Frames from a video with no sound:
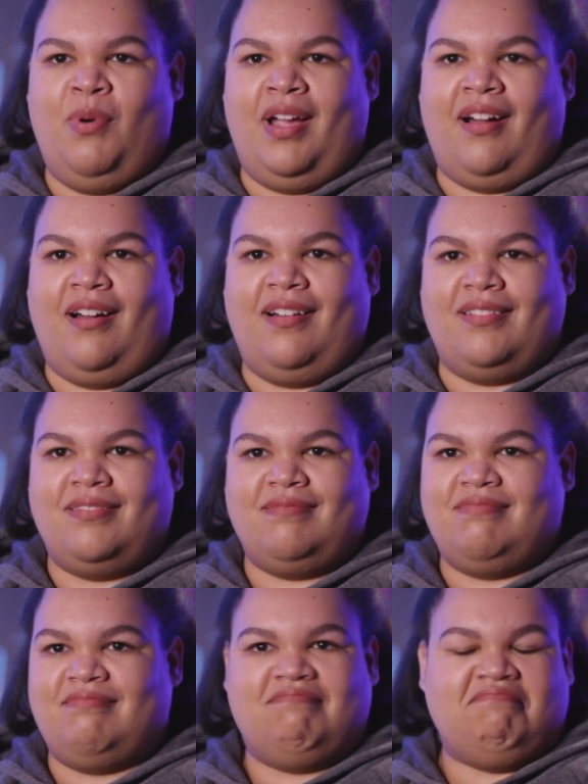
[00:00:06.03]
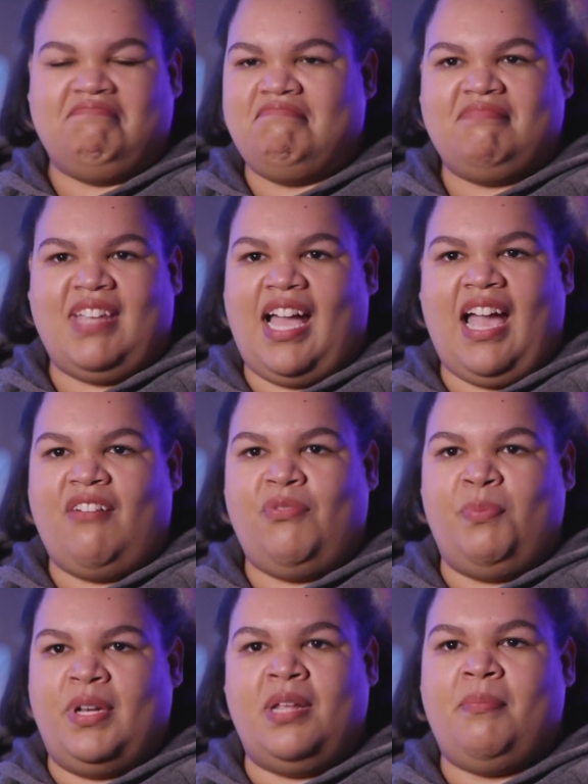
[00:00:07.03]
where I
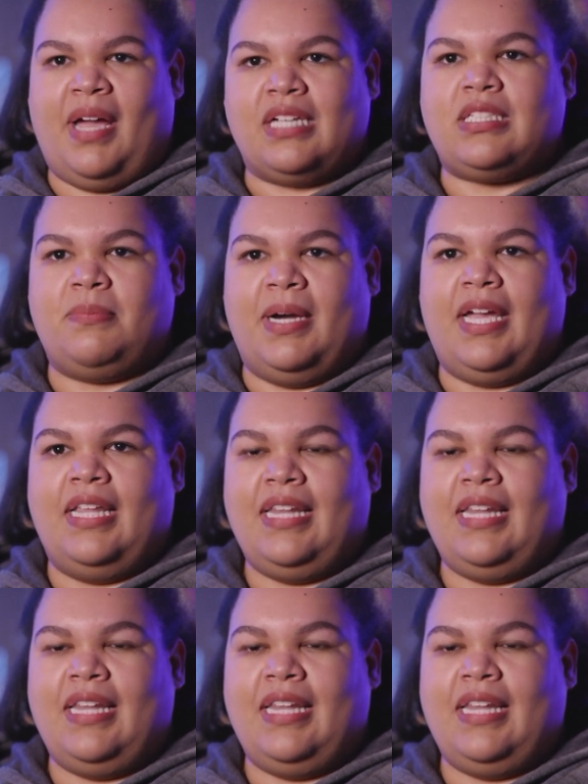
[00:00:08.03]
haven't been impacted by it.